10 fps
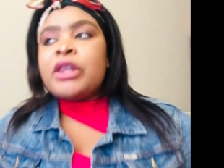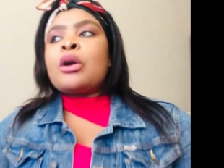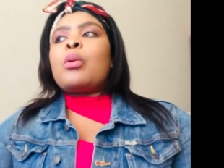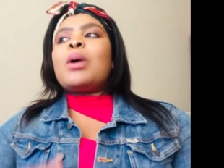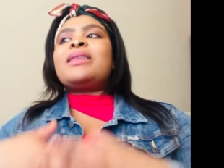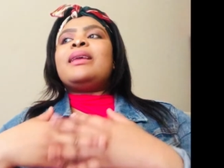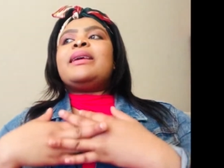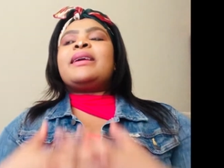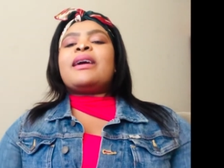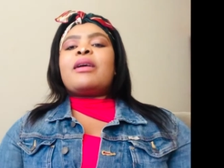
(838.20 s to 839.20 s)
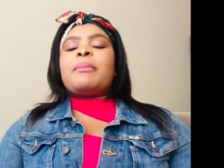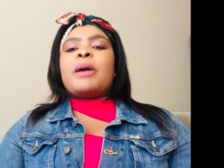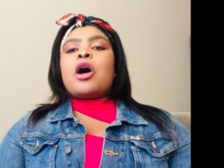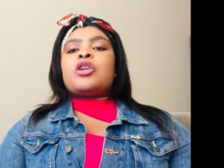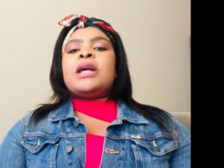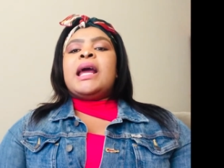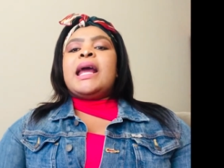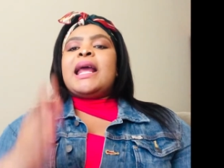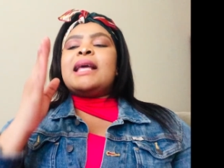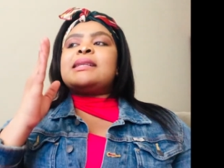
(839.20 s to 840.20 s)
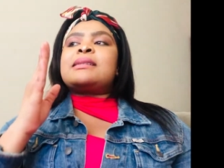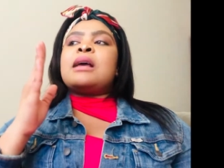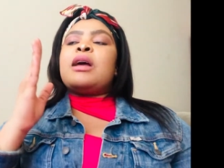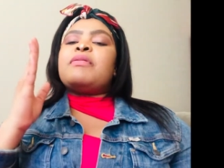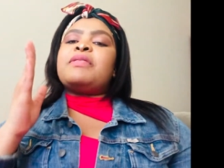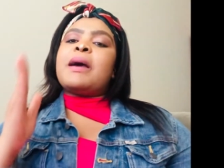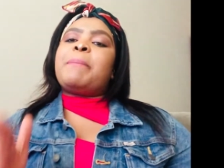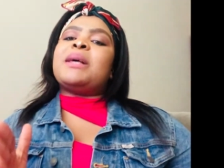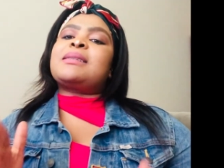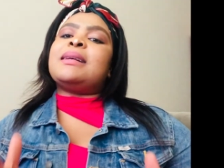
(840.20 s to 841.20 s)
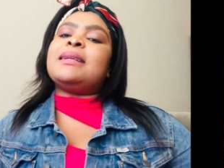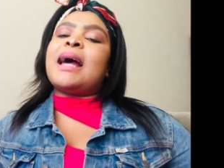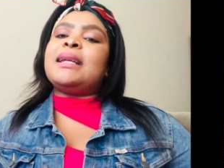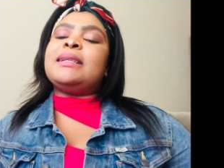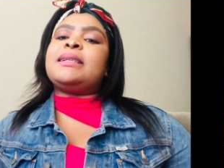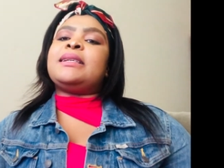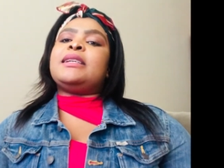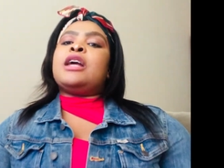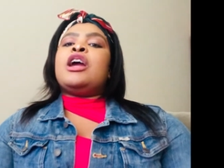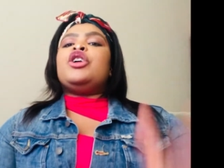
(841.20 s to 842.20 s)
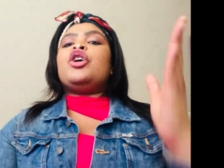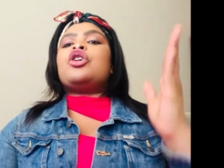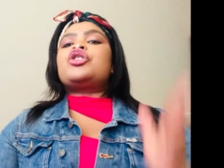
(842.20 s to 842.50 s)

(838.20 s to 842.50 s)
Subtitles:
What they care about is the personality, your